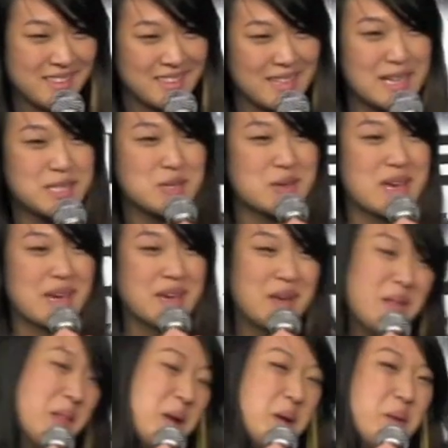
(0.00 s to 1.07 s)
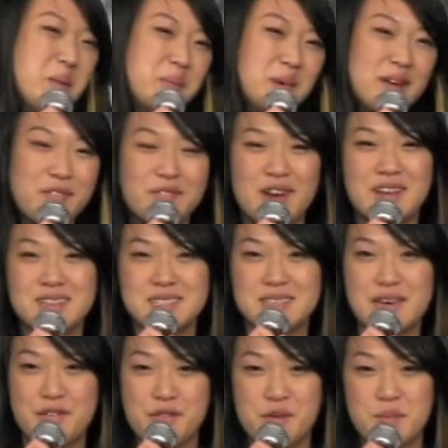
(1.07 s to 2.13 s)
That's okay. My friend did
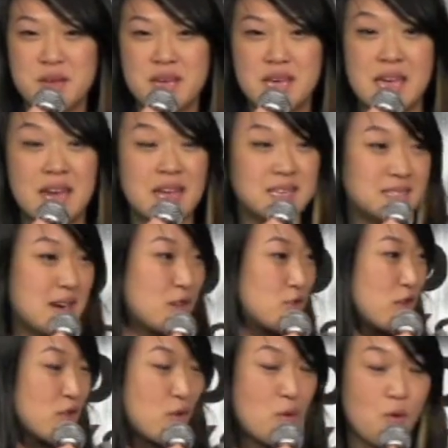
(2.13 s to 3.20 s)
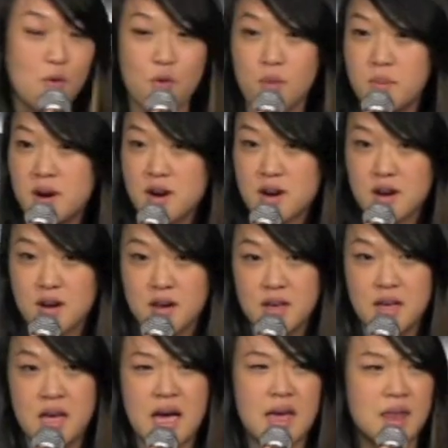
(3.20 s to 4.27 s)
that for me, and I did. I drank the whole bar.
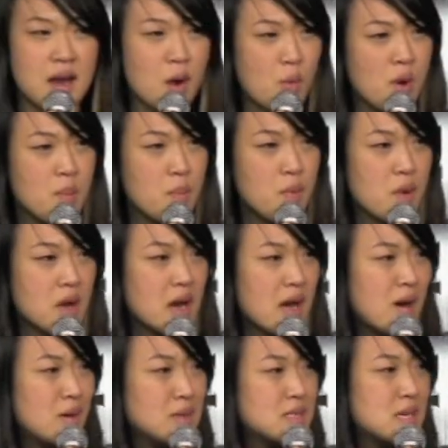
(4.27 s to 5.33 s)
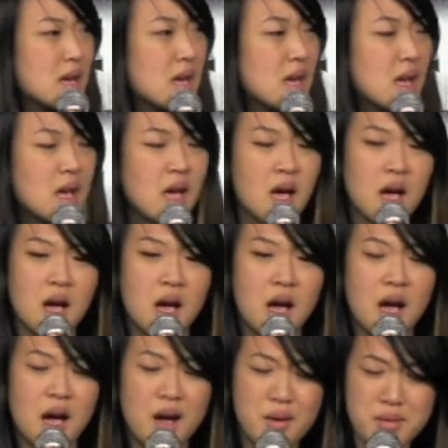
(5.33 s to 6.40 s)
And at one point, I was like,
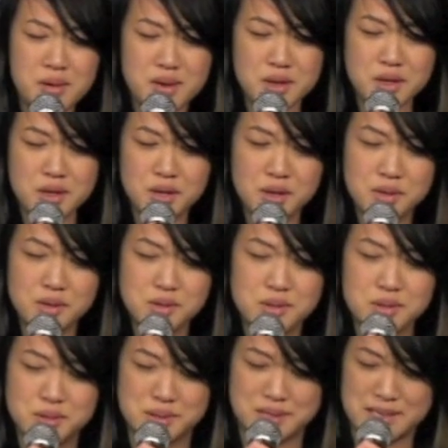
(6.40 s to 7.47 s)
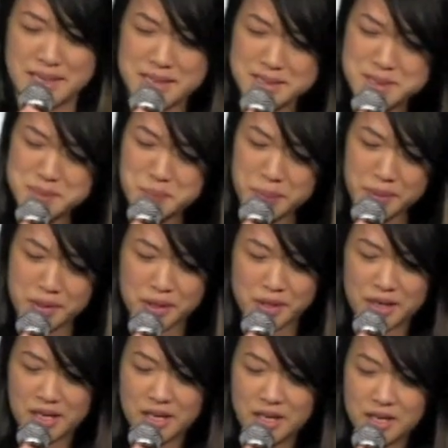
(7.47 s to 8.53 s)
I want to go to a dance
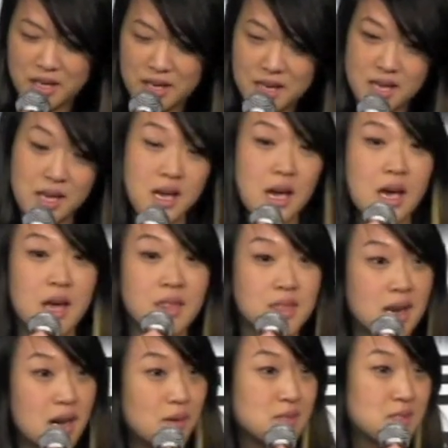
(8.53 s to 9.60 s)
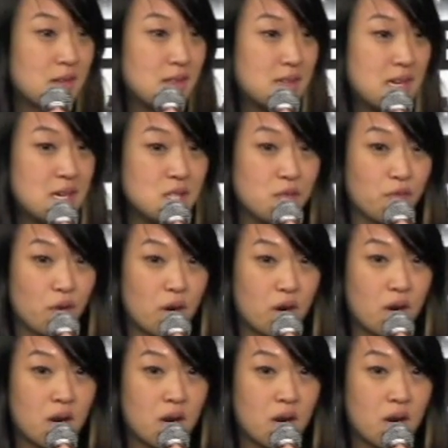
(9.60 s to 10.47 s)
party. And then I was on the dance floor.